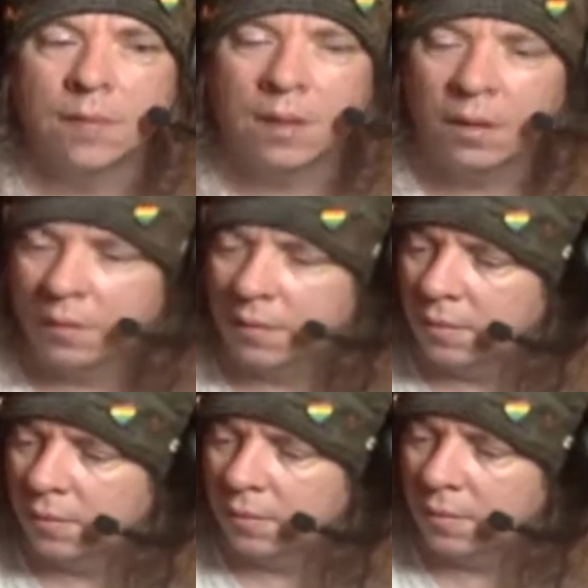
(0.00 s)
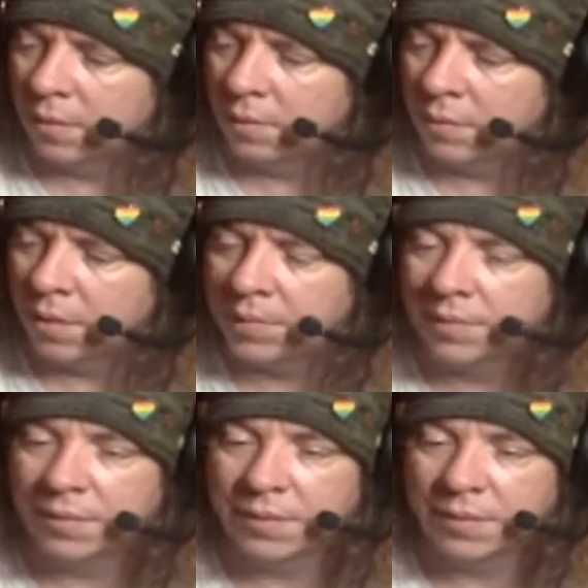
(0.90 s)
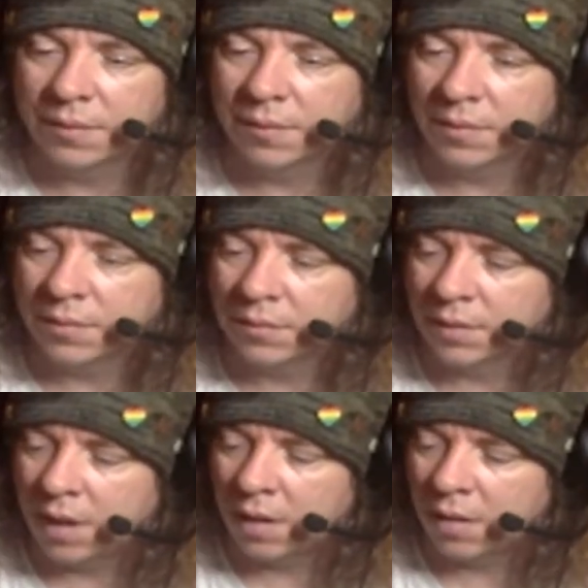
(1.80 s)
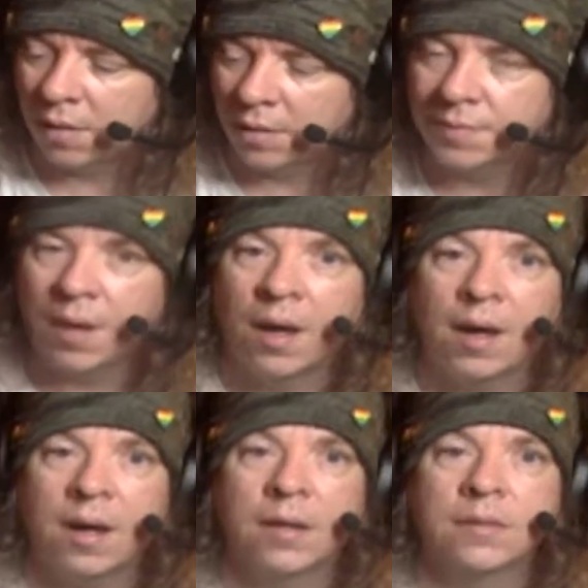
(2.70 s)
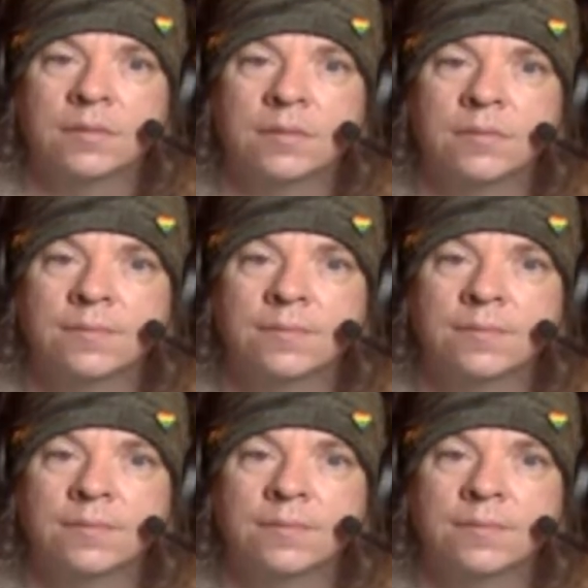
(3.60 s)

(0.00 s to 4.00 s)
and when I'm tired like this, my eyes,